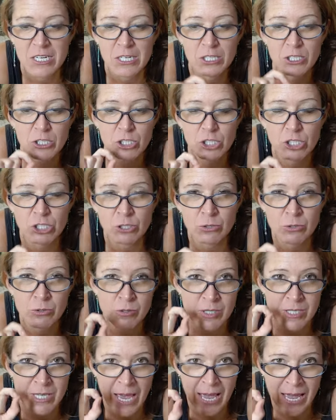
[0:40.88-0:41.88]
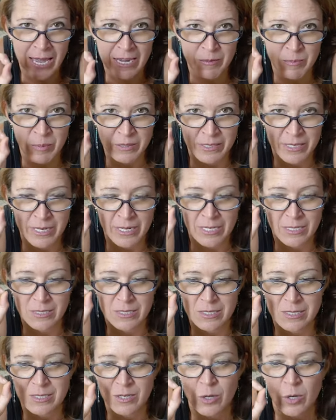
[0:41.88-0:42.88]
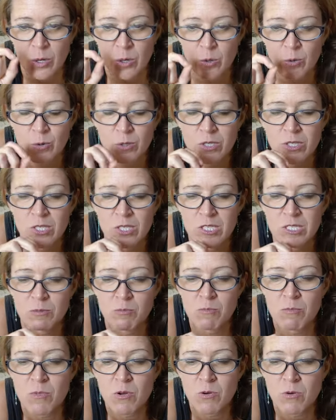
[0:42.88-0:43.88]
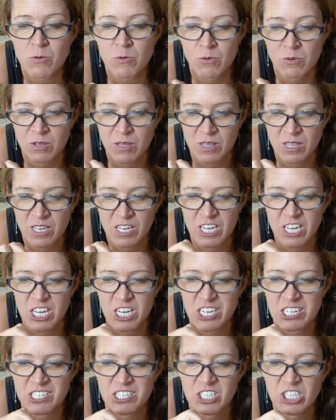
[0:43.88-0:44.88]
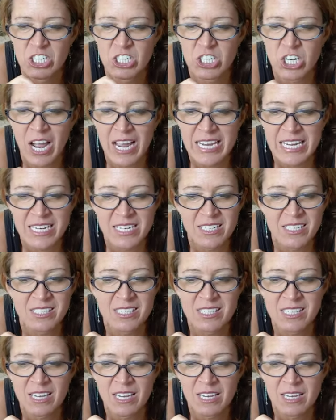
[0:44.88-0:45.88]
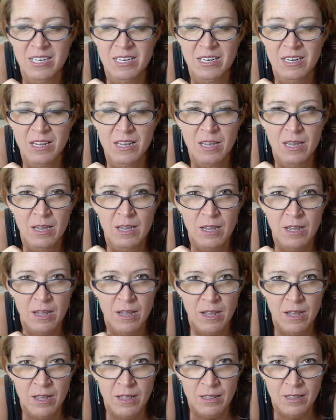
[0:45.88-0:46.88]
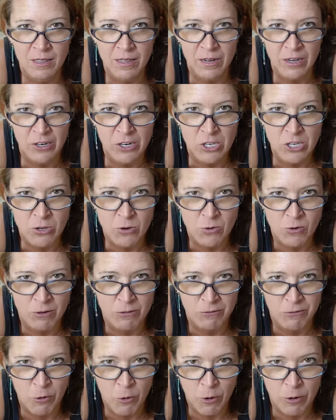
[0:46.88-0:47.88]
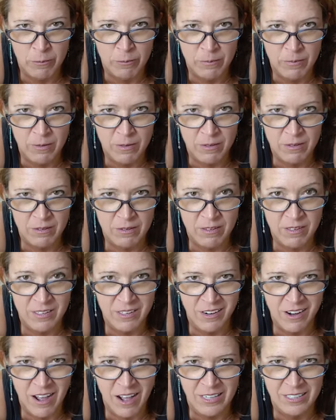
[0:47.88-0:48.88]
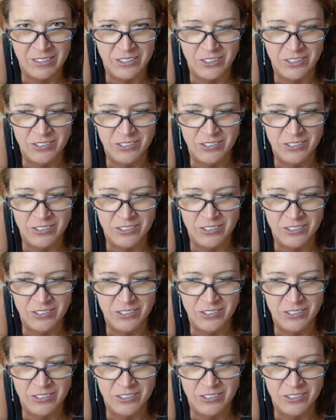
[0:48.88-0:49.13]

choose eggplants with smooth, shiny skin that are uniform in color.